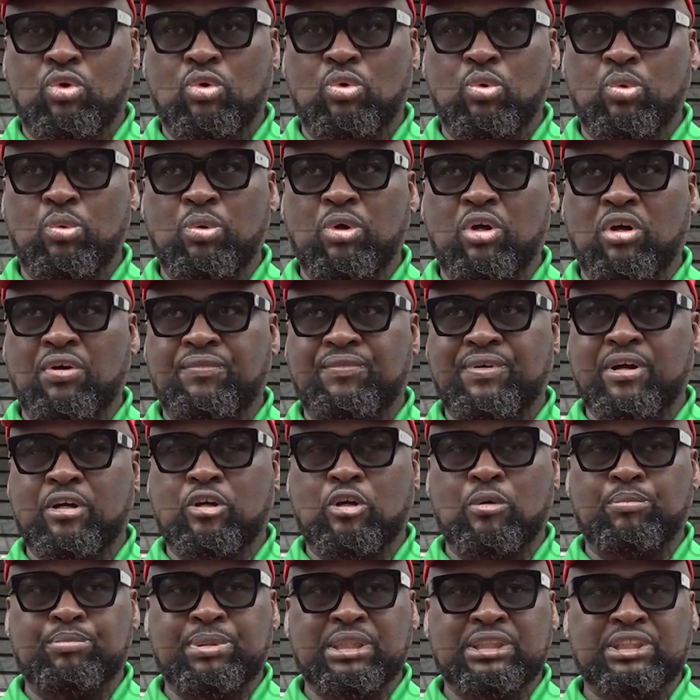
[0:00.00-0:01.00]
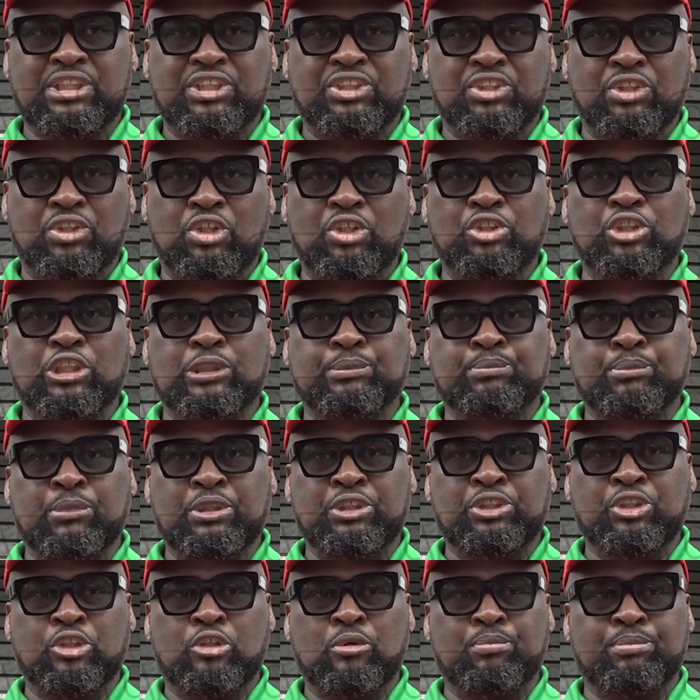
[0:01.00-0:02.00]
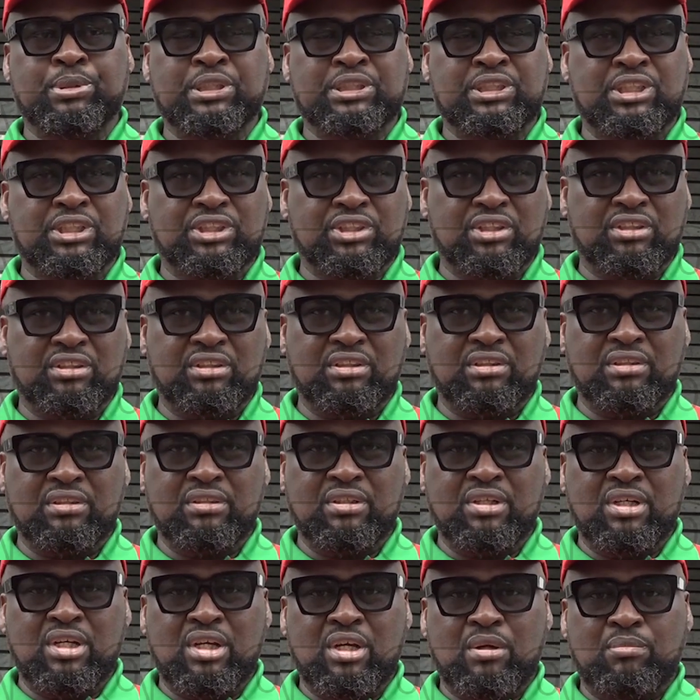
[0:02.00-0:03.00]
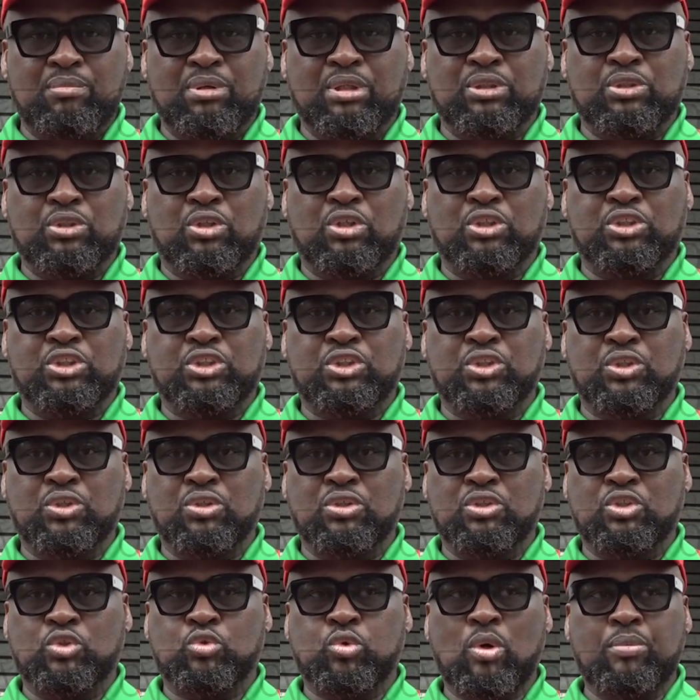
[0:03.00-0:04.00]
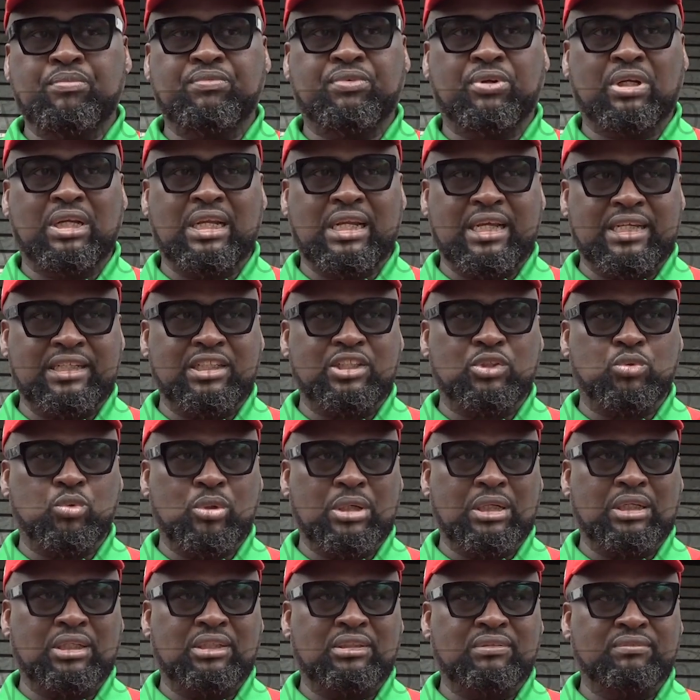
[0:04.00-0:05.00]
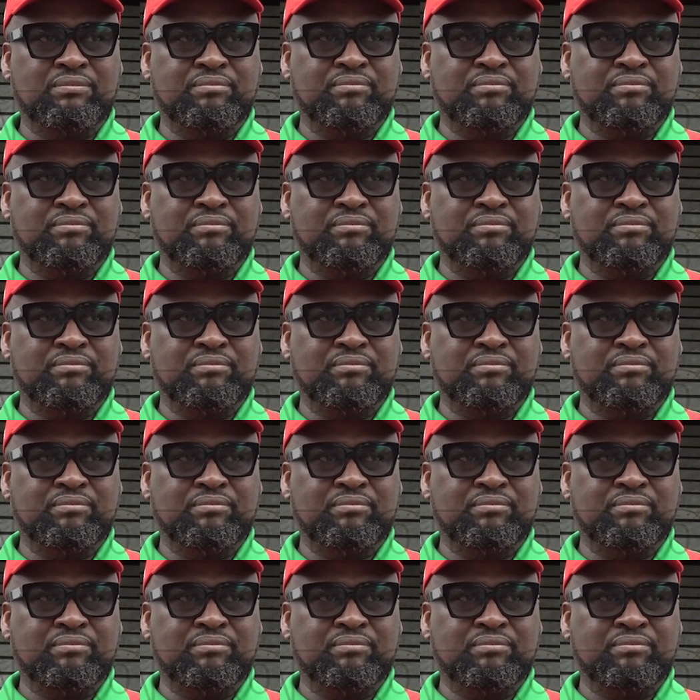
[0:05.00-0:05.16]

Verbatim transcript: will offer compensation, not just monetary compensation, but also swap for land as well.